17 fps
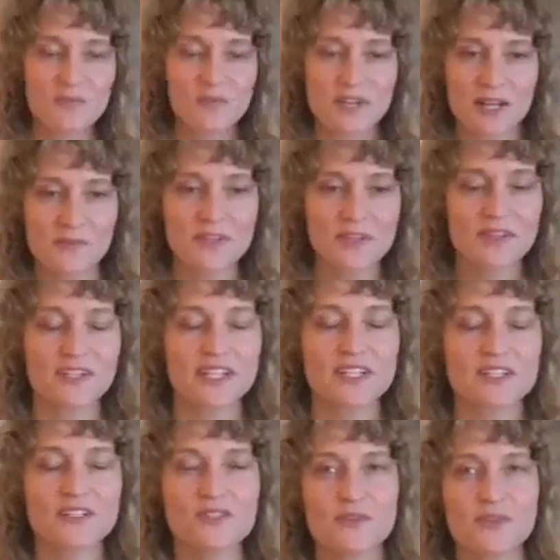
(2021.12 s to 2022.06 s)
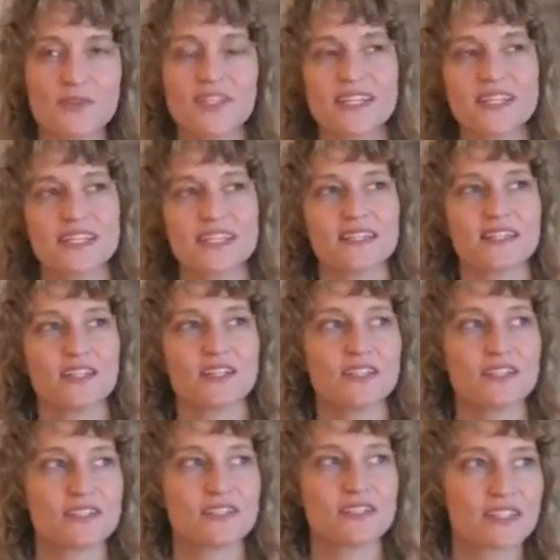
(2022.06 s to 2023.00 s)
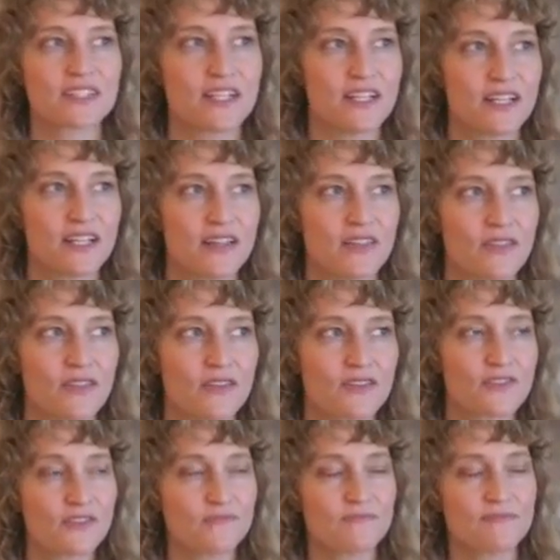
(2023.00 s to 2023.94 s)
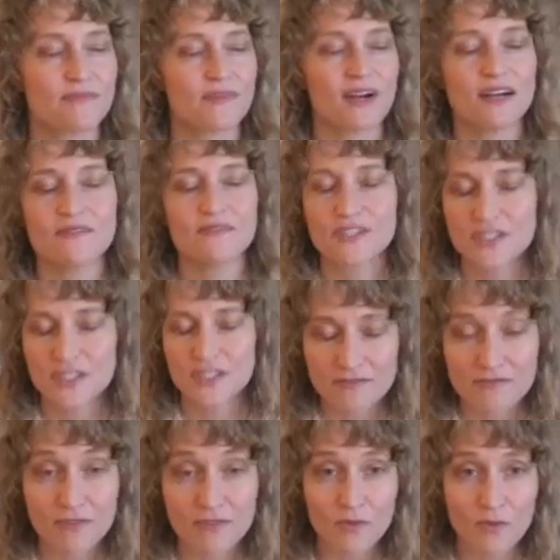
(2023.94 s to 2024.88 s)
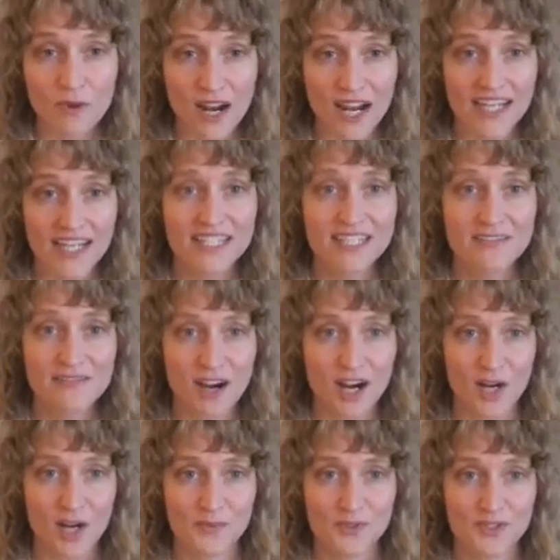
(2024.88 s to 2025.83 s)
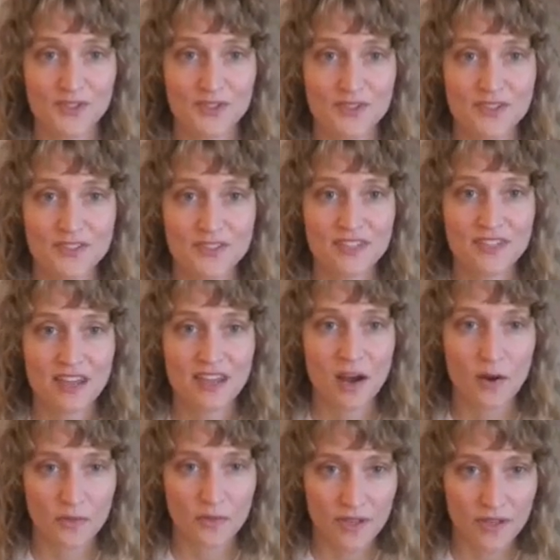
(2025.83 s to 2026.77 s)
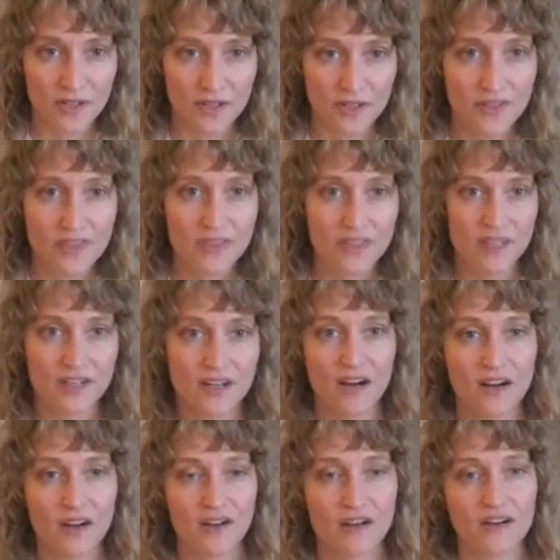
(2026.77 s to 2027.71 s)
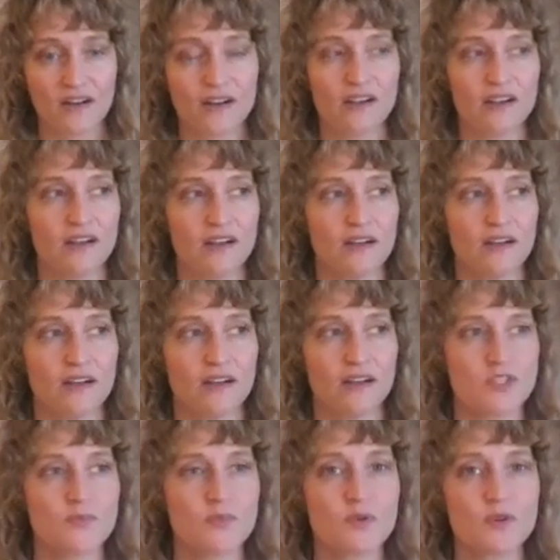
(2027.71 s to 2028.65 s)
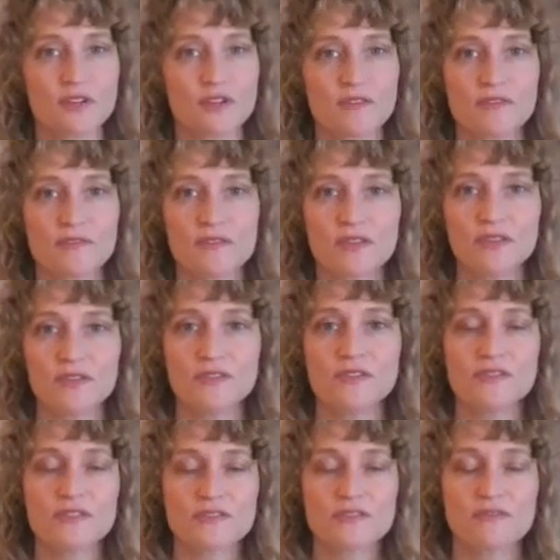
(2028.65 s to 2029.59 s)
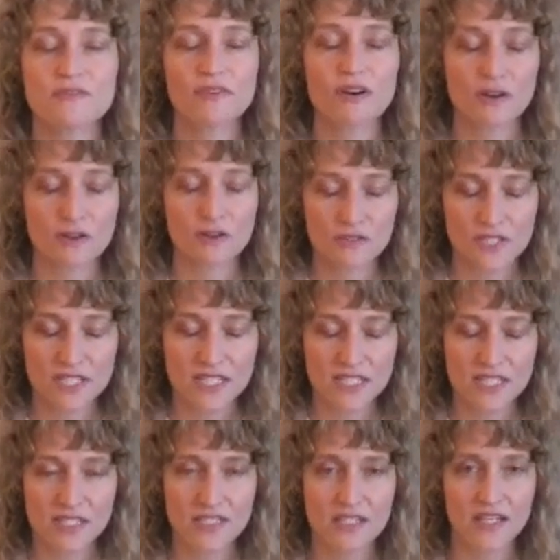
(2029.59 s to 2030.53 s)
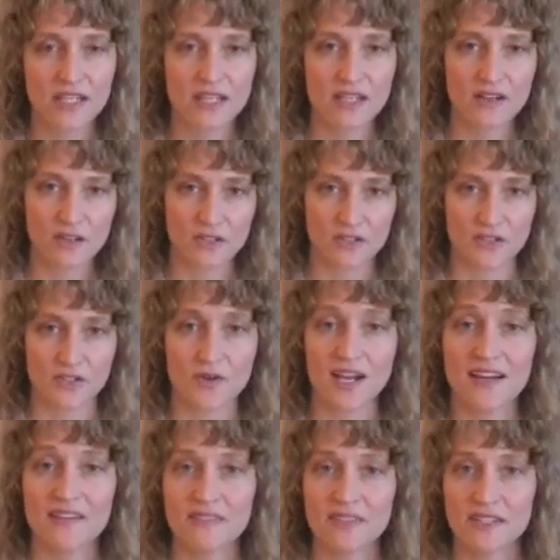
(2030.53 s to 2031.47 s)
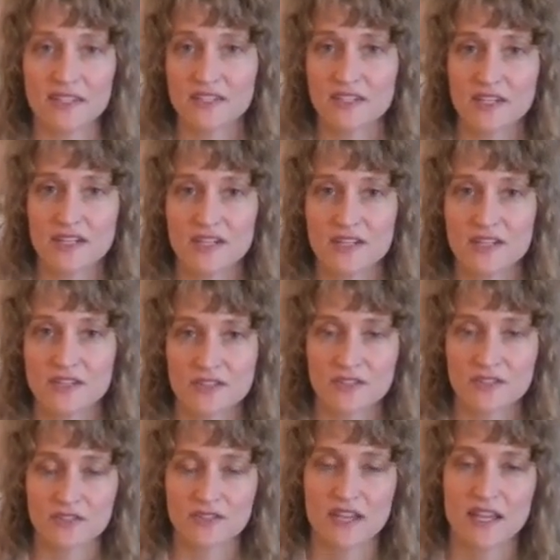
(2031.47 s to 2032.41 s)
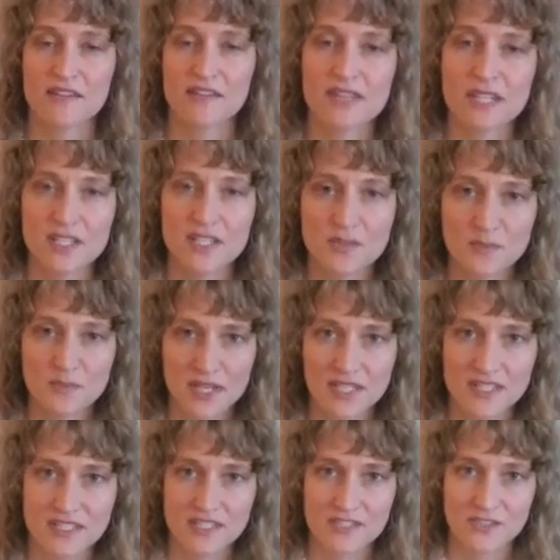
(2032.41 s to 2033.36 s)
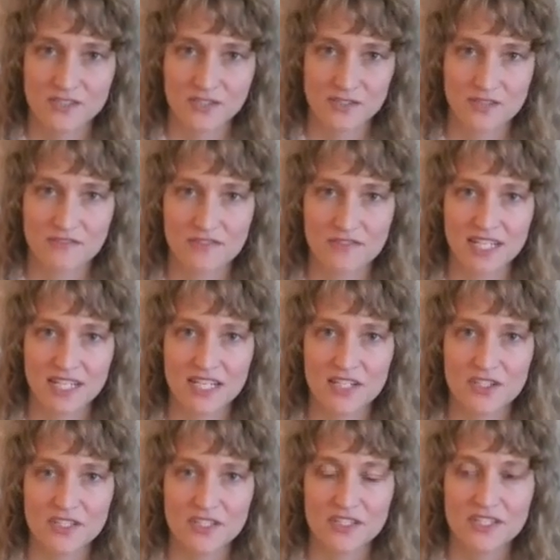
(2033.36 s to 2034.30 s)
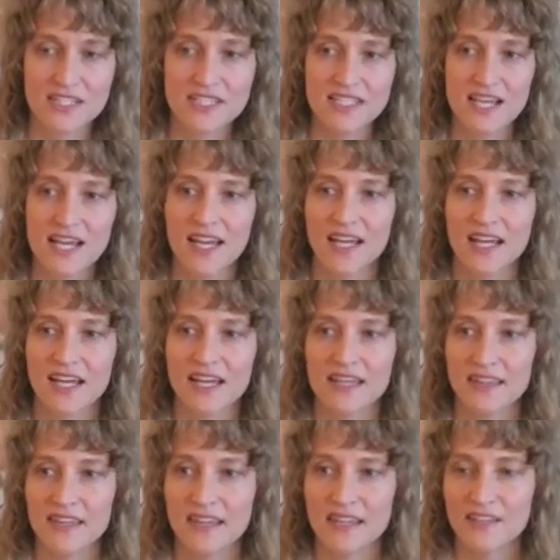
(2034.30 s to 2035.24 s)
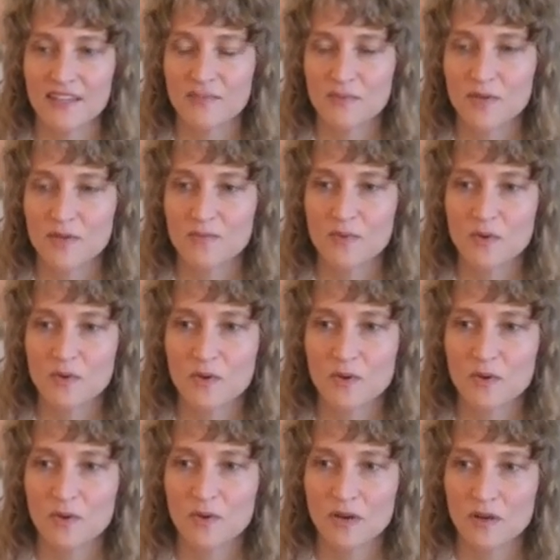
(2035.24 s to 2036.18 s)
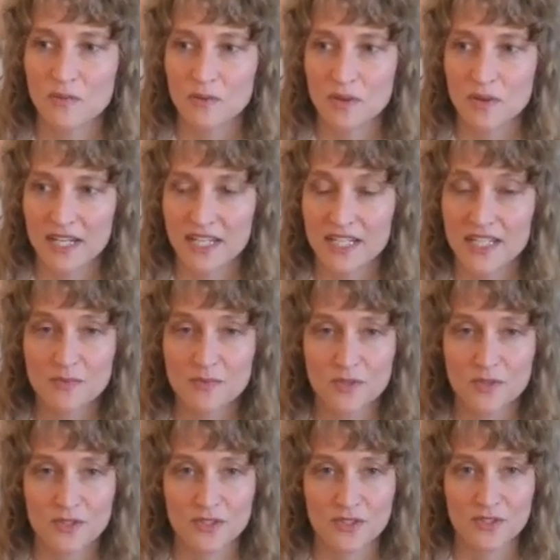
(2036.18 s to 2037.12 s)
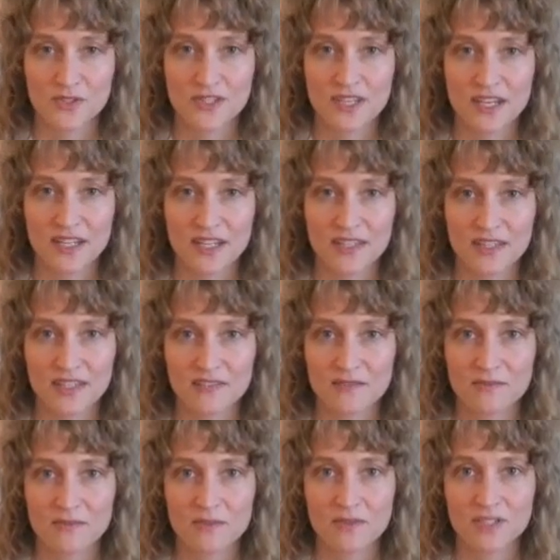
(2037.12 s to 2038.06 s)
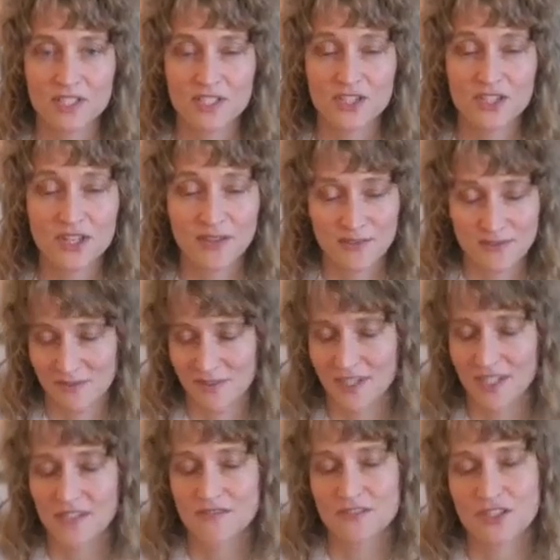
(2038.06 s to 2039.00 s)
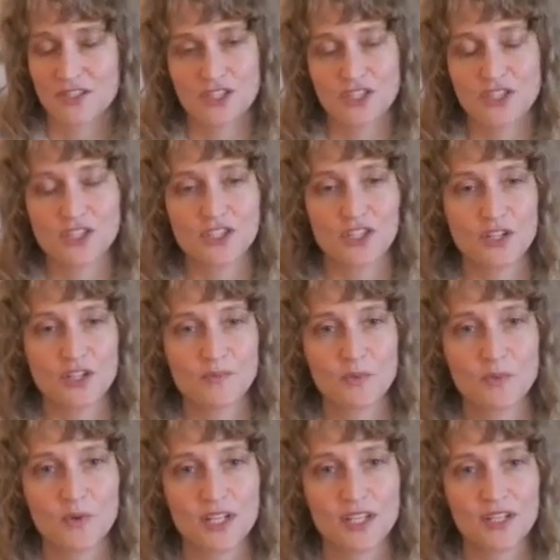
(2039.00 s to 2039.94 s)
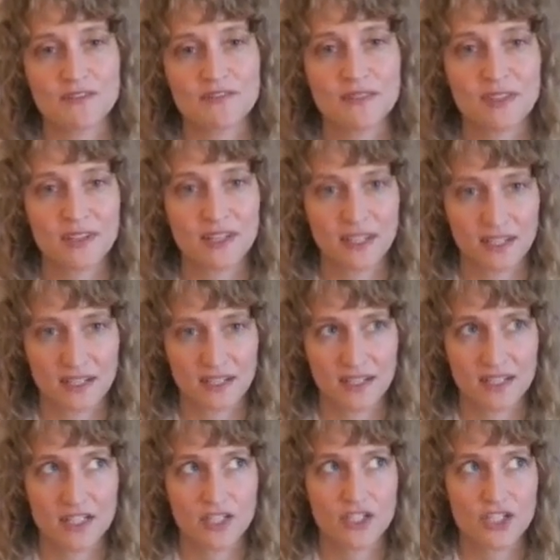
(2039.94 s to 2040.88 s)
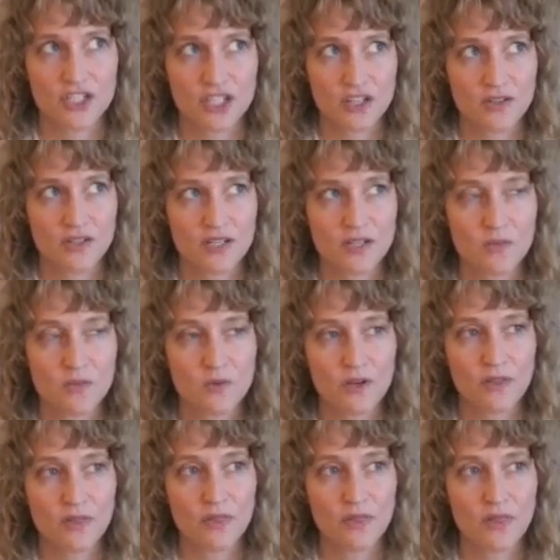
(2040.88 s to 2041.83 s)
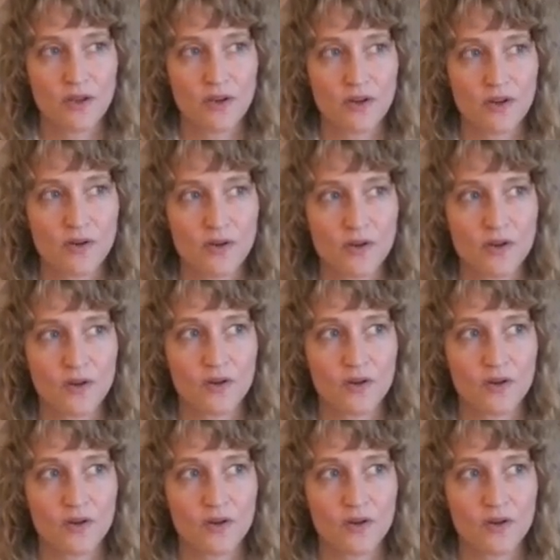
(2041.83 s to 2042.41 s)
and what I'm hearing is really that there's obviously a variety of options out there that are supportive of the use of OT, and also having certain evidence-based certifications. And that if people are ready to pursue that, that really is kind of just a starting point of sharing what their